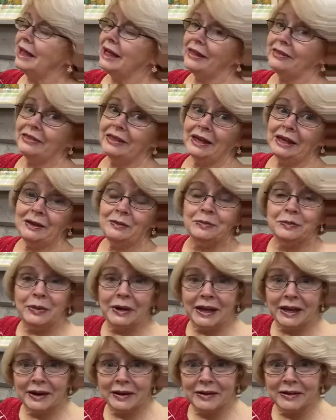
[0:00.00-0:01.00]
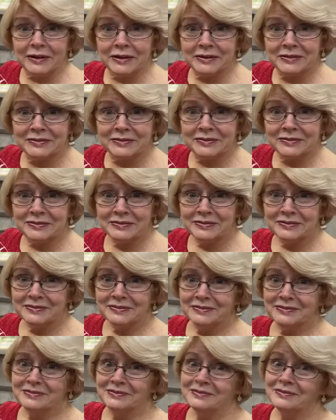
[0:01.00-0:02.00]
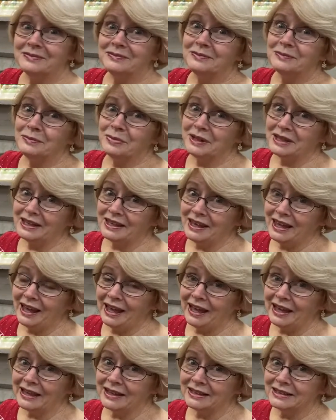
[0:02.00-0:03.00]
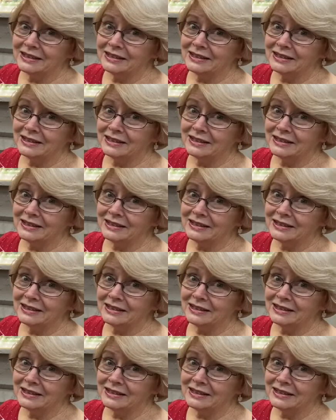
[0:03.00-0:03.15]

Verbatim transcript: And then Bear began